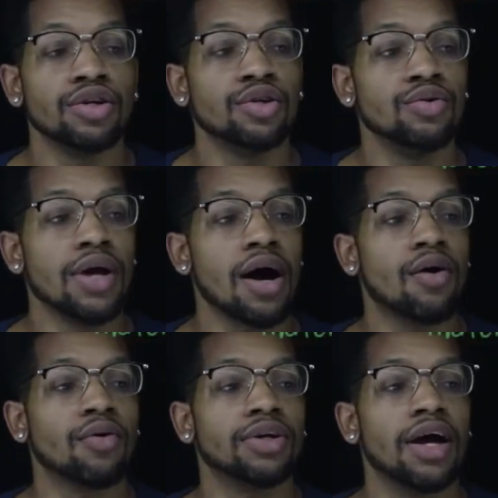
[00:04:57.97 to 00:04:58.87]
you
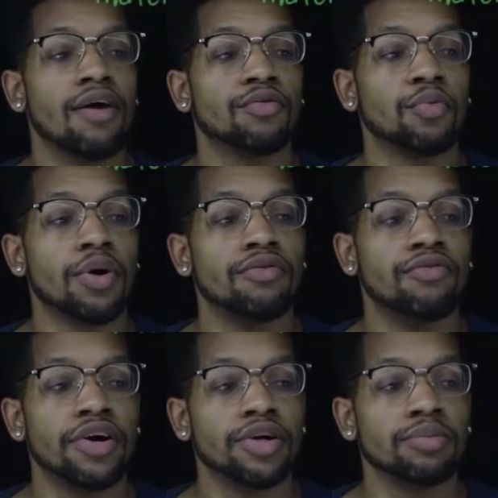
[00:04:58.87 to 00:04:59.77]
now only have
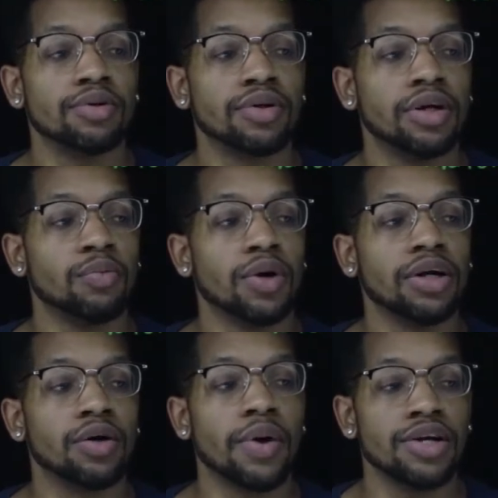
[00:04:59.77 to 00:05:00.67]
one variable in
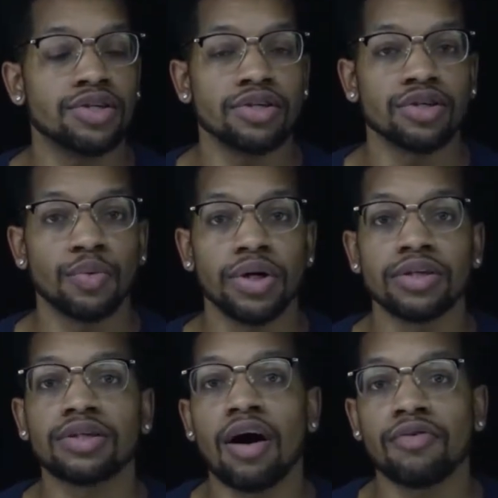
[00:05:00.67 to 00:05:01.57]
one equation, so we
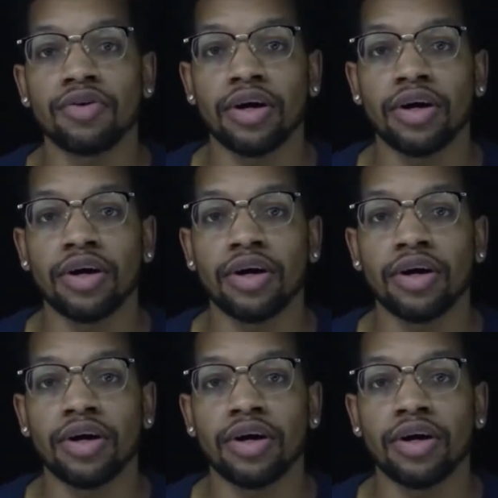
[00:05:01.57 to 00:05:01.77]
can solve for